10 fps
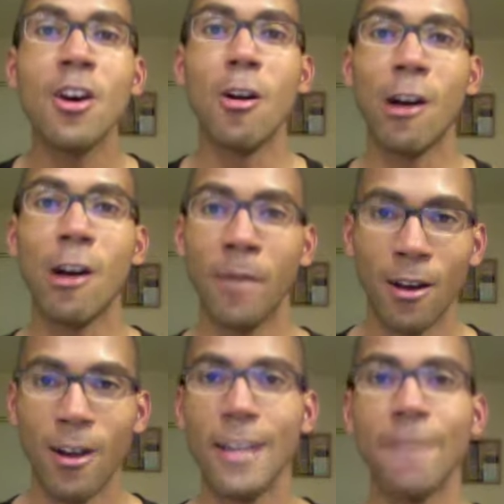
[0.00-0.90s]
on my
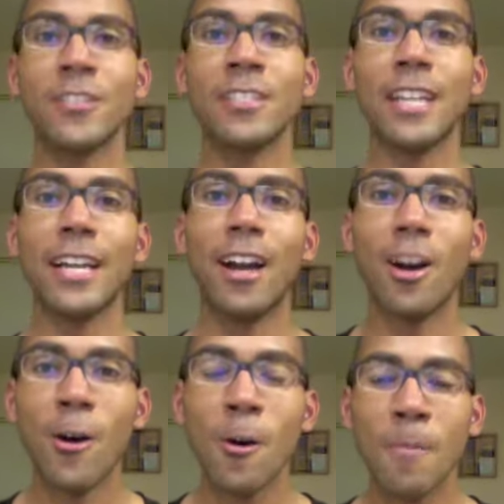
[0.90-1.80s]
heart ever since I got
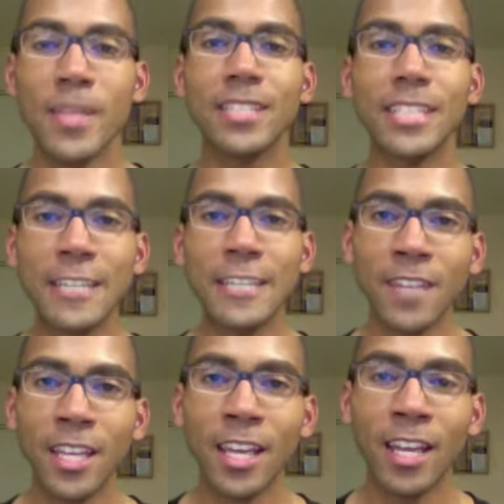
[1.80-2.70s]
home this
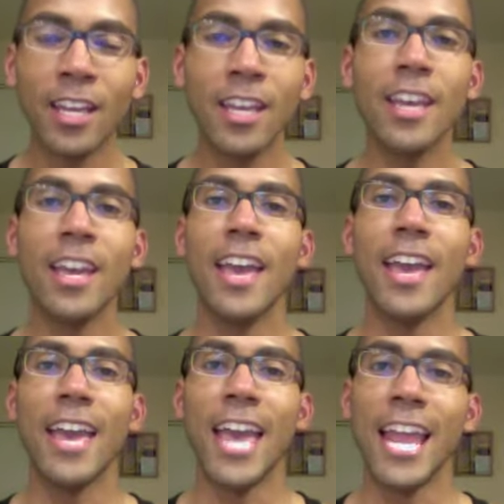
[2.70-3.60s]
evening.
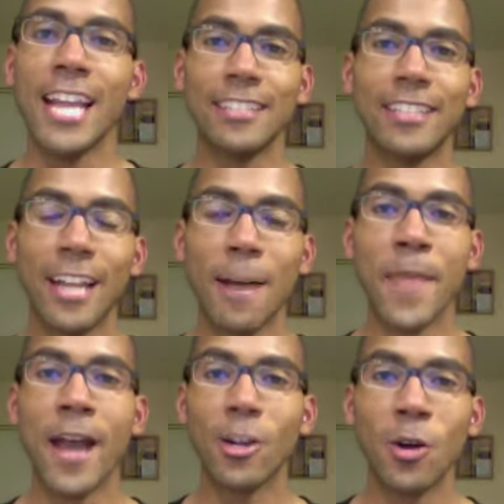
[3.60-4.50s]
And I said, I'm
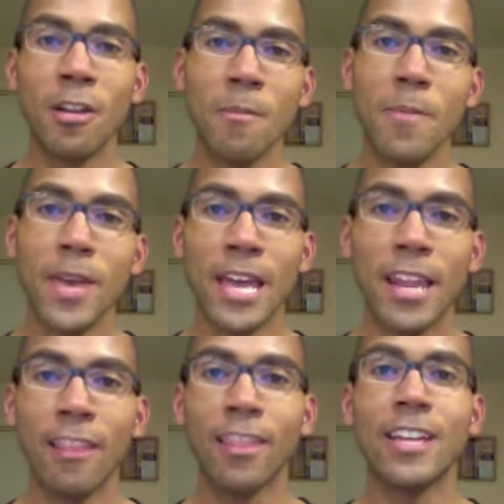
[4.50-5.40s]
not going to bed
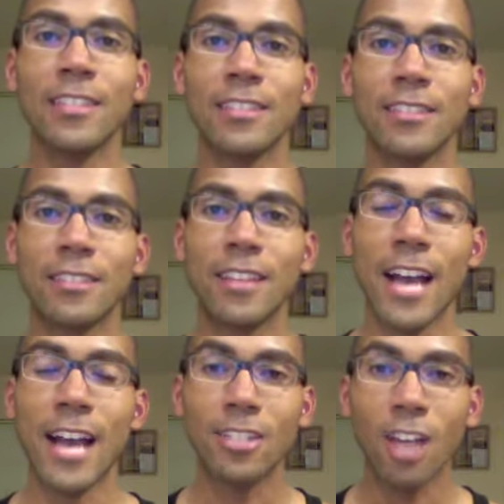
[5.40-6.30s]
unless
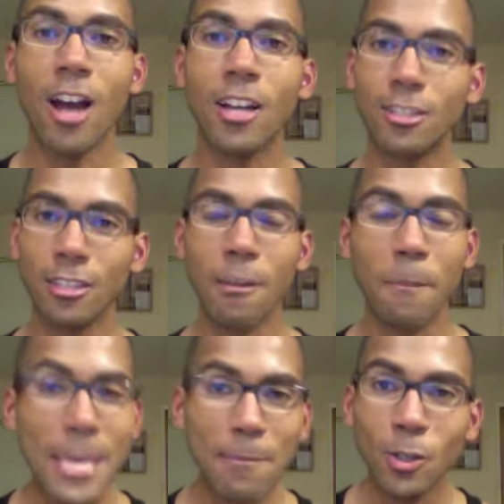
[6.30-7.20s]
I talk to the
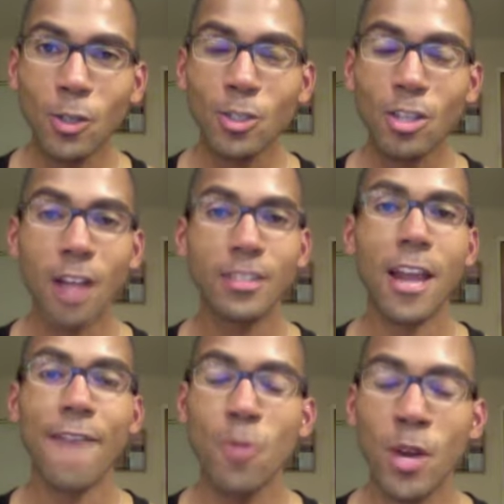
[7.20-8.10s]
people, talk to
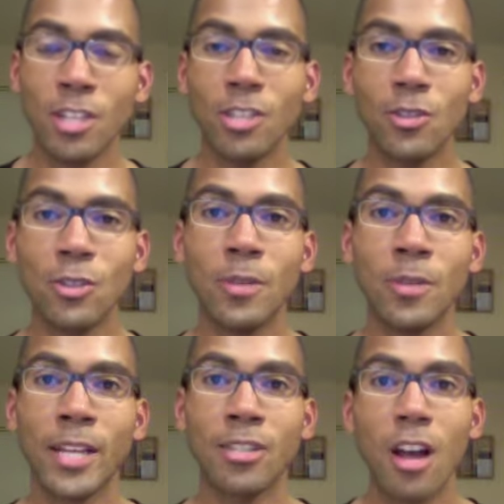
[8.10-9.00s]
everyone in YouTube
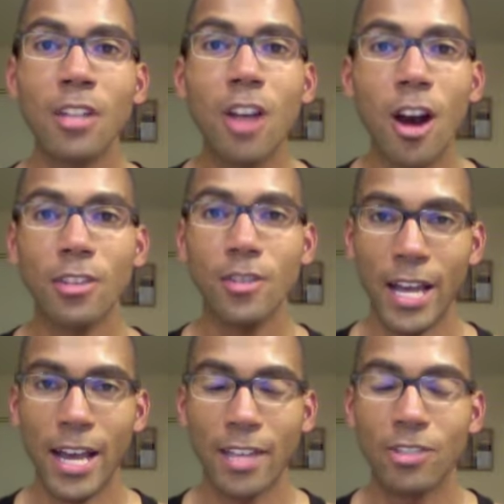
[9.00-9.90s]
land, talk to all of you
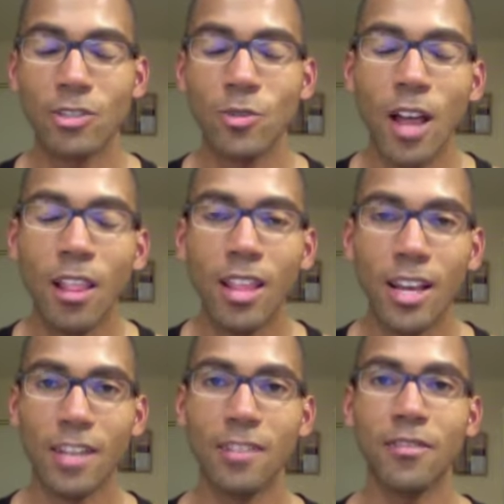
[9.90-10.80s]
guys who I
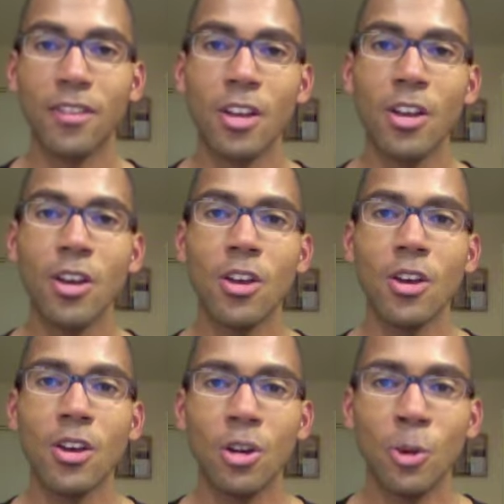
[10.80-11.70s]
love,
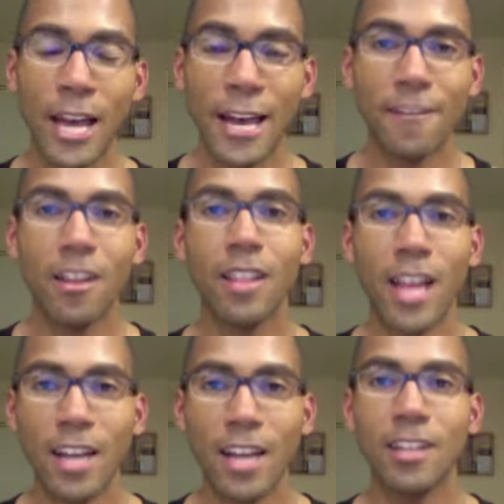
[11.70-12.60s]
who I have a
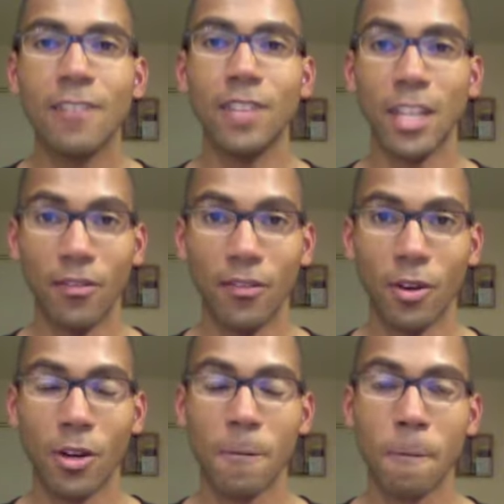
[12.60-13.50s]
lot of love
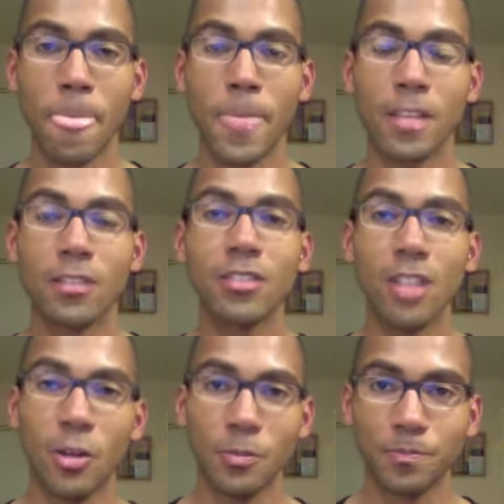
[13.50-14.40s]
for. So,